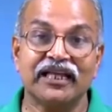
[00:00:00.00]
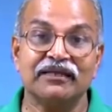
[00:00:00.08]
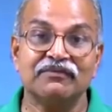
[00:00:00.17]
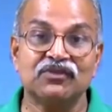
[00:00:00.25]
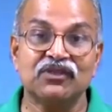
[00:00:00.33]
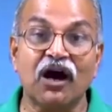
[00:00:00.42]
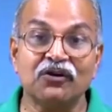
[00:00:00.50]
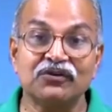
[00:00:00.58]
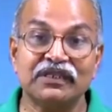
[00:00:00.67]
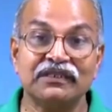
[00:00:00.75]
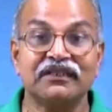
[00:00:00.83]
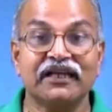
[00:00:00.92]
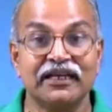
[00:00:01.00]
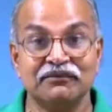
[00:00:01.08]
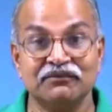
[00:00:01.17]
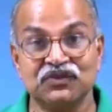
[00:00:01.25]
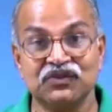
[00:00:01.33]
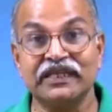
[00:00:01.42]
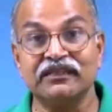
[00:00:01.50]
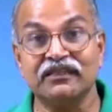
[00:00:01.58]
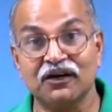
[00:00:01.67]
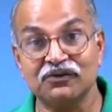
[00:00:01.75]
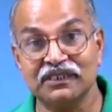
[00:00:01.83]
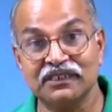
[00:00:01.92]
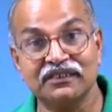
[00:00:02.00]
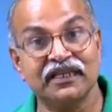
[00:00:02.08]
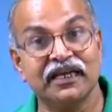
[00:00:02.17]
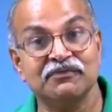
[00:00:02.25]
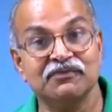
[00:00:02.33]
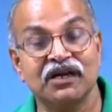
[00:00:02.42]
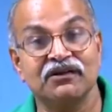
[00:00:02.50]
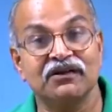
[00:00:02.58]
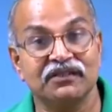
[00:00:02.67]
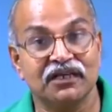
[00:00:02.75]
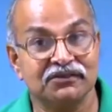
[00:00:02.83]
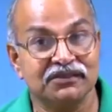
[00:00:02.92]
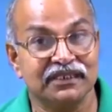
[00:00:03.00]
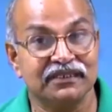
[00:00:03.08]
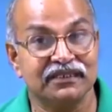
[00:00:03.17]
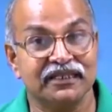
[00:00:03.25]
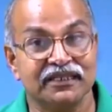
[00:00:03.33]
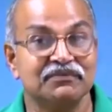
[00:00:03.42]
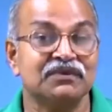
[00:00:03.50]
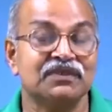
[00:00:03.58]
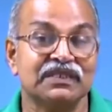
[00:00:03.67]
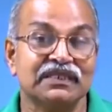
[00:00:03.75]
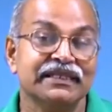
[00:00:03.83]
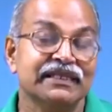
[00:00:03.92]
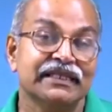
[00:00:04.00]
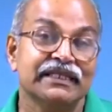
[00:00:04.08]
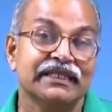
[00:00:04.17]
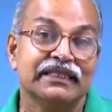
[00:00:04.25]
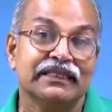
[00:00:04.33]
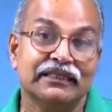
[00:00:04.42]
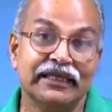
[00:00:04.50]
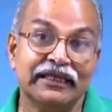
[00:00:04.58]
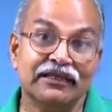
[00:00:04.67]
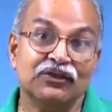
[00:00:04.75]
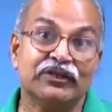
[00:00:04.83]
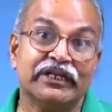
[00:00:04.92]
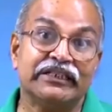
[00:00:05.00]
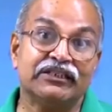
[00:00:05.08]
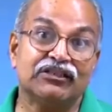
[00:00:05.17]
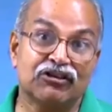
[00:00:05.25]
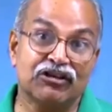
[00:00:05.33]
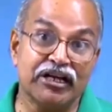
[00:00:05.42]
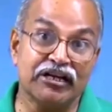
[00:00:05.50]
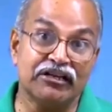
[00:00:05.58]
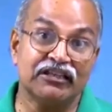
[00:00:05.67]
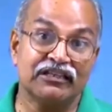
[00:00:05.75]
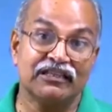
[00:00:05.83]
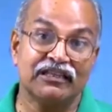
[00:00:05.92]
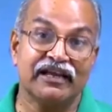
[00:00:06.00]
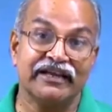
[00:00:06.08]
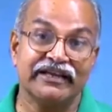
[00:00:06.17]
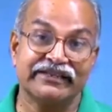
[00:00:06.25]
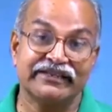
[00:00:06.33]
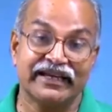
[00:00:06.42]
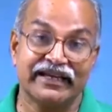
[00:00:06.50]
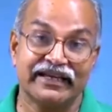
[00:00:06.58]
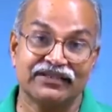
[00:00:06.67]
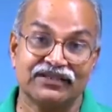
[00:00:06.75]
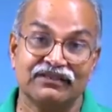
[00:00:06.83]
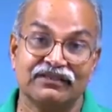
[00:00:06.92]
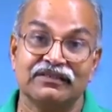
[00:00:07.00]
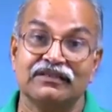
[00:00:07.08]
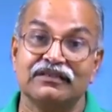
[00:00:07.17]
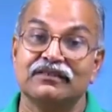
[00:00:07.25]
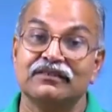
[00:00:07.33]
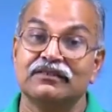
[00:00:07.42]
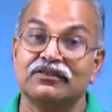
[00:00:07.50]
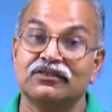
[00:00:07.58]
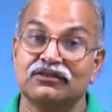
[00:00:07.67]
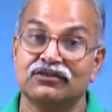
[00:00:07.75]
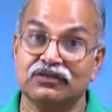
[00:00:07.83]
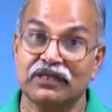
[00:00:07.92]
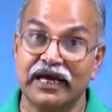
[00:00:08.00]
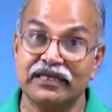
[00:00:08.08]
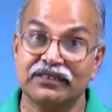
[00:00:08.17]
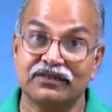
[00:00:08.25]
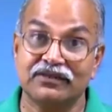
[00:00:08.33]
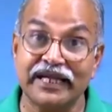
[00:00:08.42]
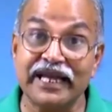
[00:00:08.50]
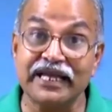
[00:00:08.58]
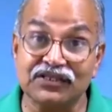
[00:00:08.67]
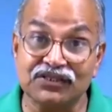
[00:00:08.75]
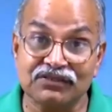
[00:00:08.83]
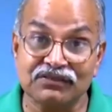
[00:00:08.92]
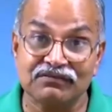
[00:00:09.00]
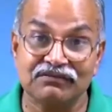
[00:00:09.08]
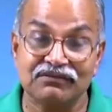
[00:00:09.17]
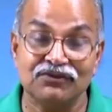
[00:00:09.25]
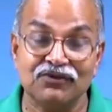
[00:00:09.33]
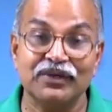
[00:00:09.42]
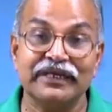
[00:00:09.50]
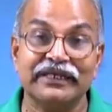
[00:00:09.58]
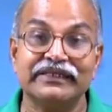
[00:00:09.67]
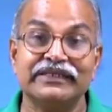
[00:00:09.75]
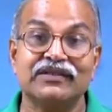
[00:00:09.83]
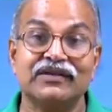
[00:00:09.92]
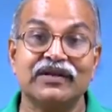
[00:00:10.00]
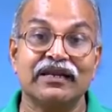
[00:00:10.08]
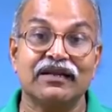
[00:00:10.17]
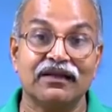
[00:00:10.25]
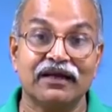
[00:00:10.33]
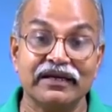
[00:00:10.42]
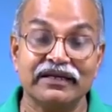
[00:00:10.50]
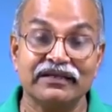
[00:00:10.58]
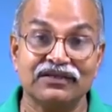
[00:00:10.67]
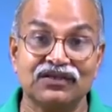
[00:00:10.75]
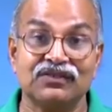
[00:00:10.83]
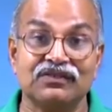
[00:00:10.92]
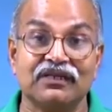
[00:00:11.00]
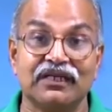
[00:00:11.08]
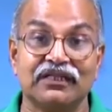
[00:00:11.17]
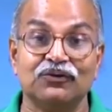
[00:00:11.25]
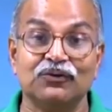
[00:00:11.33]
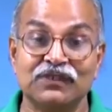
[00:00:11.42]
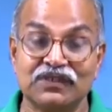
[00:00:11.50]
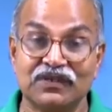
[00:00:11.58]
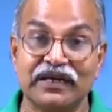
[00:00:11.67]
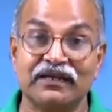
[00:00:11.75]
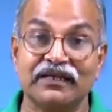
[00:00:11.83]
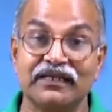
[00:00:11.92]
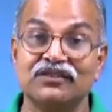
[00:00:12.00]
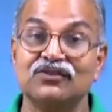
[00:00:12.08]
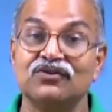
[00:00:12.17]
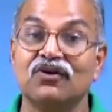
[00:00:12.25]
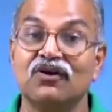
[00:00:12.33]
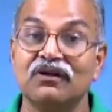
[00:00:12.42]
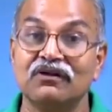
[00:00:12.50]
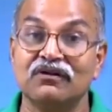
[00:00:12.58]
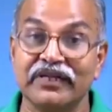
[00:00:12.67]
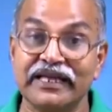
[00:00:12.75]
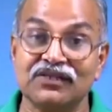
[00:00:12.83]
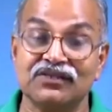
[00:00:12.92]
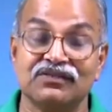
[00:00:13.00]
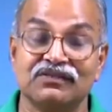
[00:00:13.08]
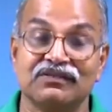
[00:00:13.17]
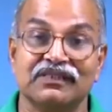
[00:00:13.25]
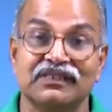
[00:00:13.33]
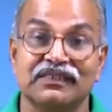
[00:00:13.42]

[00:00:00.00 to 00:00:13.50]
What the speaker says: times, 1000 times, 10,000 times, 100,000 times. Then you can treat this light as rays going in straight lines, and those straight lines you call rays,